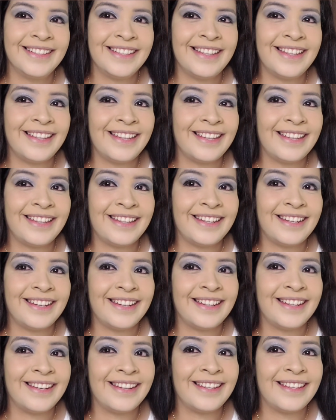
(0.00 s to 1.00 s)

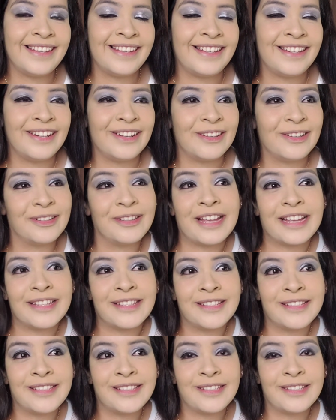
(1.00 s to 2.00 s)
And you know,
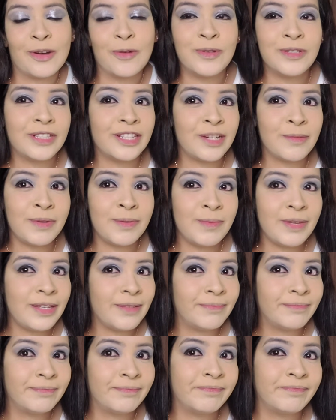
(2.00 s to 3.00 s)
that's always gonna be me.